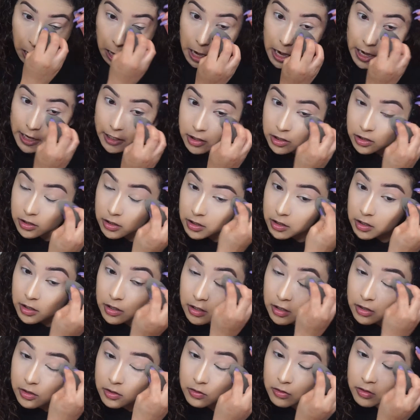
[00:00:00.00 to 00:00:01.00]
I actually need
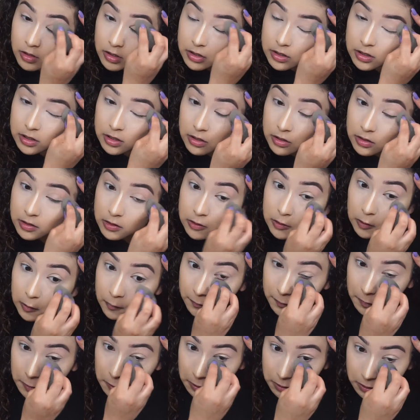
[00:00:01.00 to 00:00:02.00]
a new concealer, so if
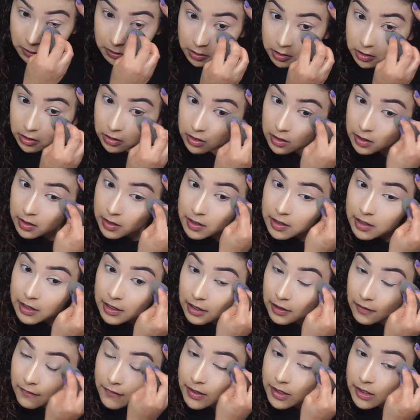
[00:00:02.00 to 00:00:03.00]
you guys
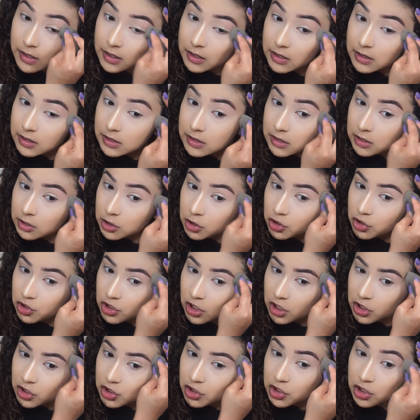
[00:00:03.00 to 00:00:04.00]
have any
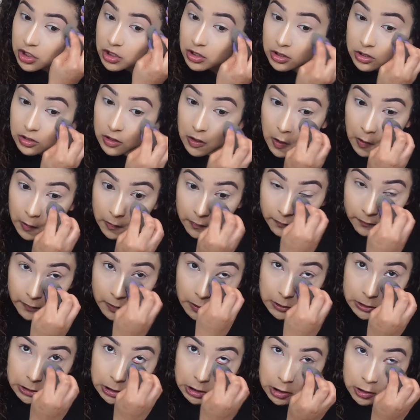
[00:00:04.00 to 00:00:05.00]
suggestions of
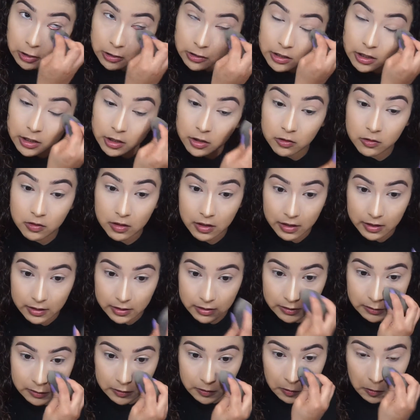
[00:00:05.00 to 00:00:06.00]
concealers that you
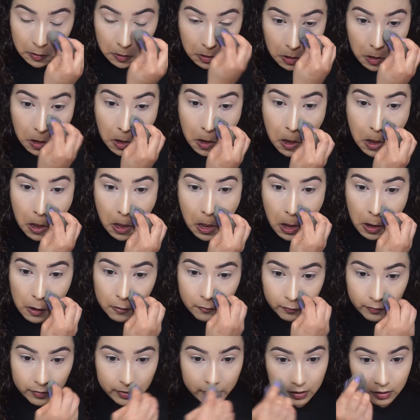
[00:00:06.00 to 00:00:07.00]
guys
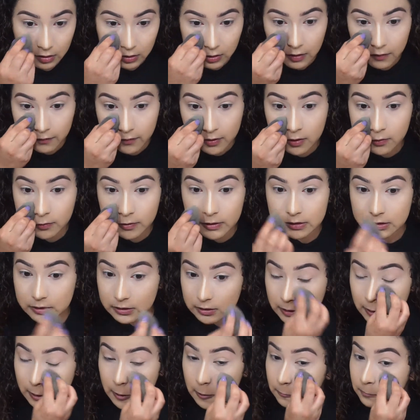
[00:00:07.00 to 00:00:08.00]
have been loving
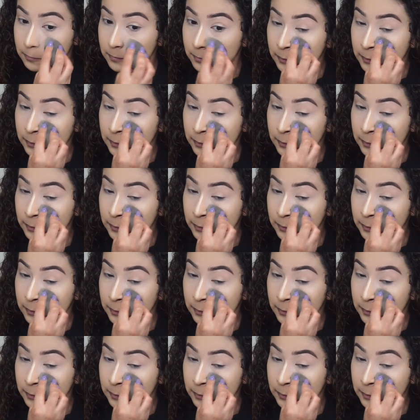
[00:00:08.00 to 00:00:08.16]
recently,